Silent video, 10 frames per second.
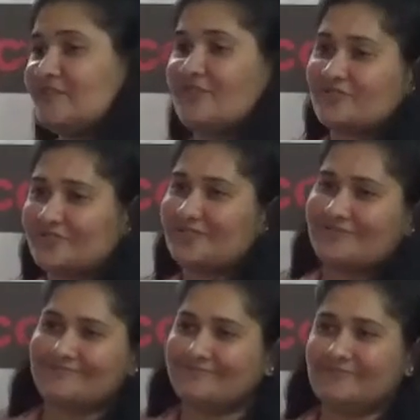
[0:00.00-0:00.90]

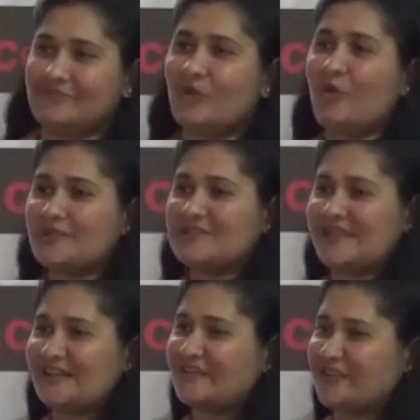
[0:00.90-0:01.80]
not the old
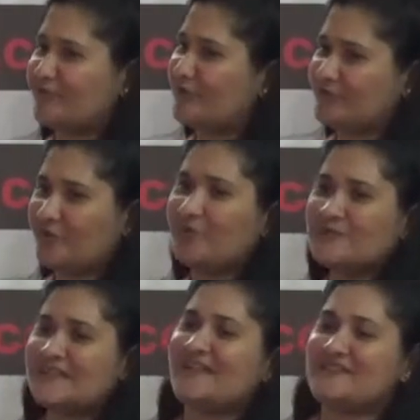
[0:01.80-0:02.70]
self anymore. The
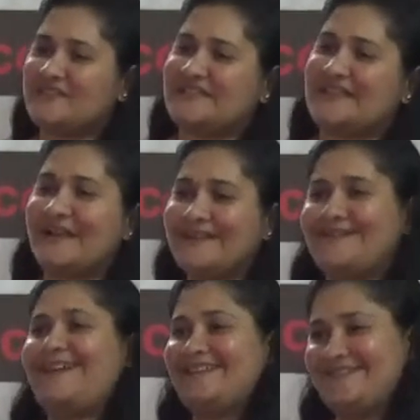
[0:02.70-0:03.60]
old self is dead,
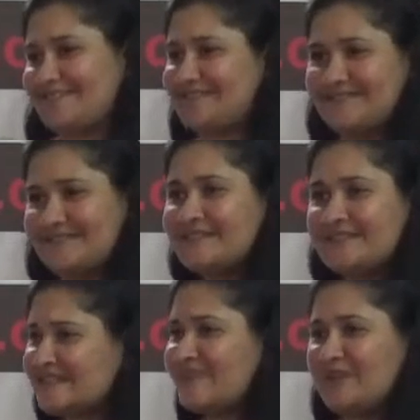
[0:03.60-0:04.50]
and
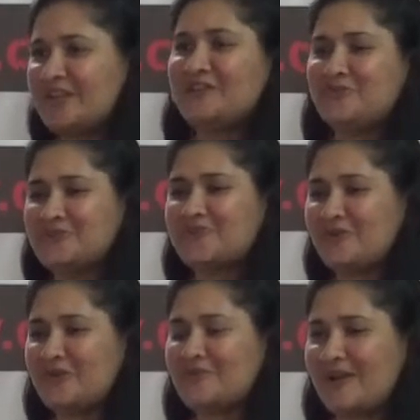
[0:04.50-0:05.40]
somebody new is
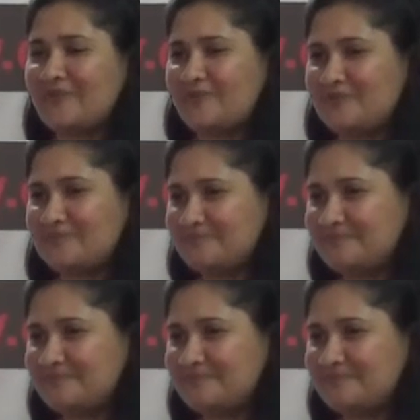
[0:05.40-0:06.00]
going back home.